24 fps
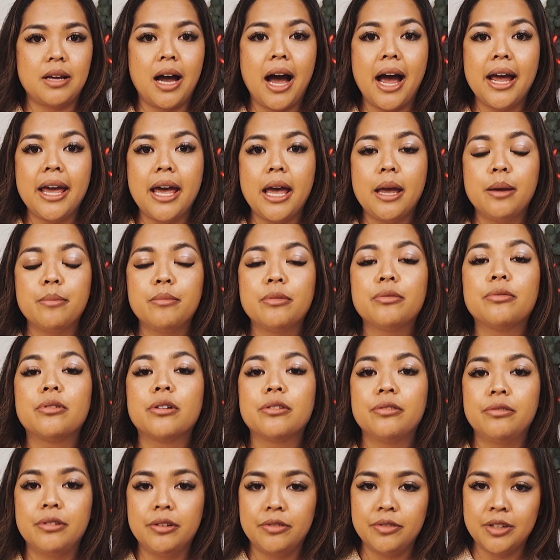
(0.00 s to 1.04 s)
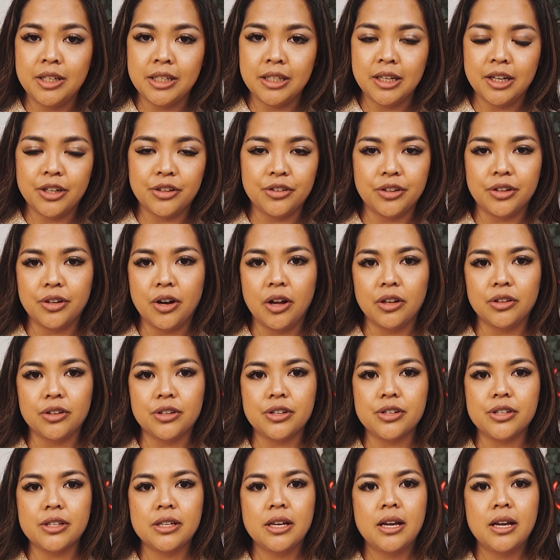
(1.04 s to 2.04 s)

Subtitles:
I aimed for $1,500.